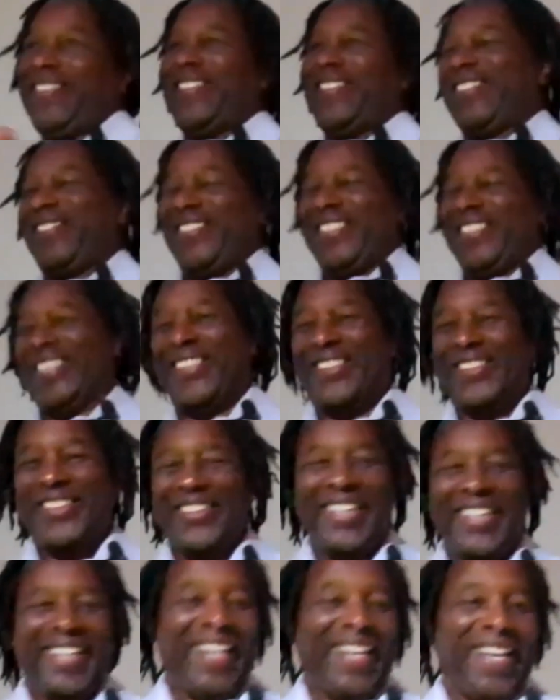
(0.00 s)

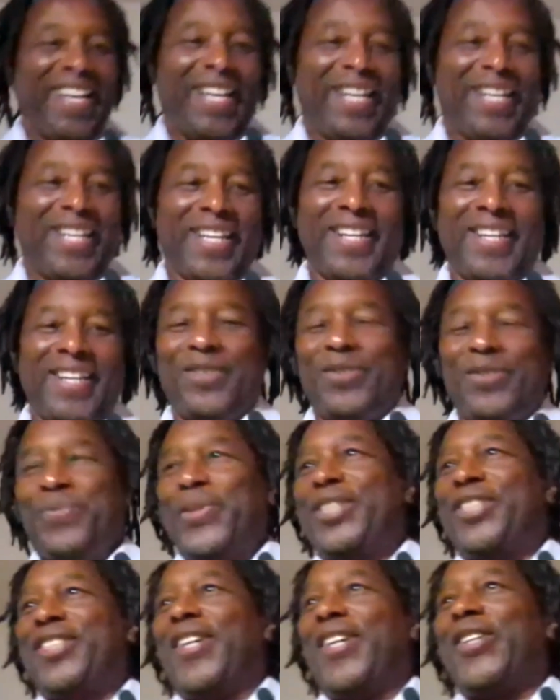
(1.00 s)
uh,
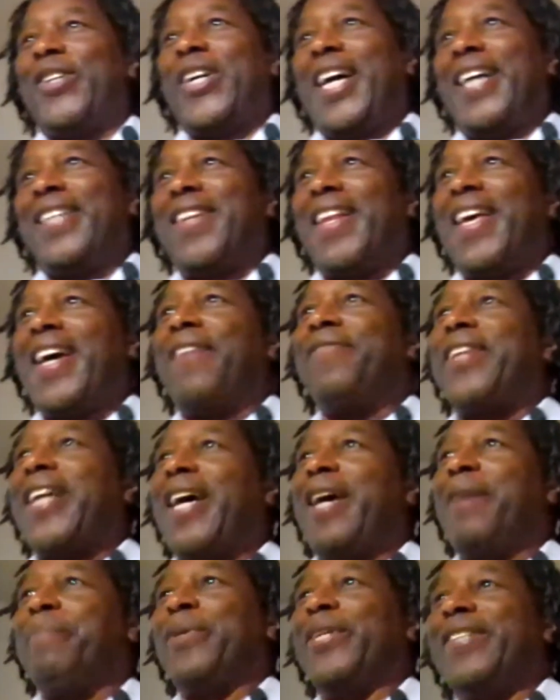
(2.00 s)
which the other guys laughed
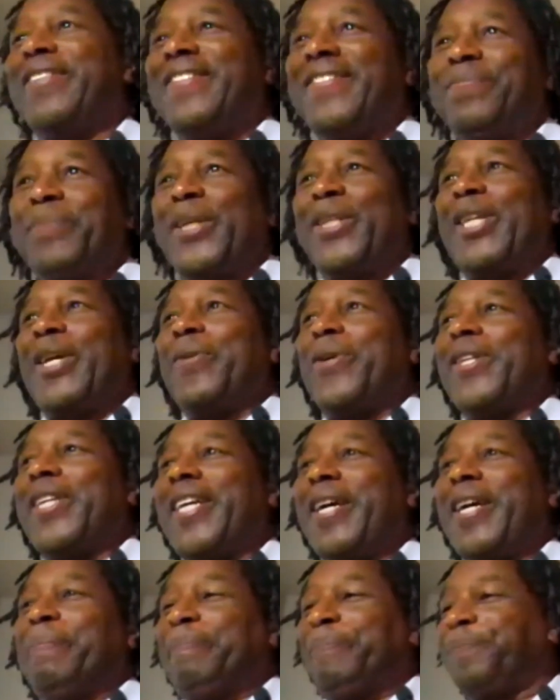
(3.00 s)
at, but but they were
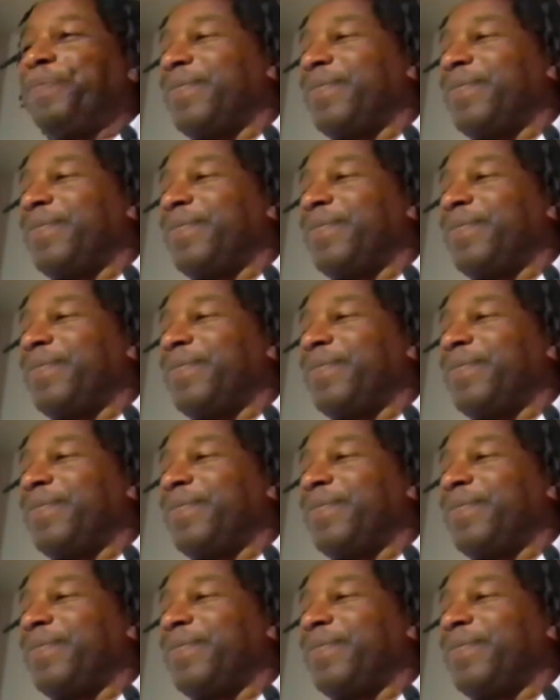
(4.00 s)
there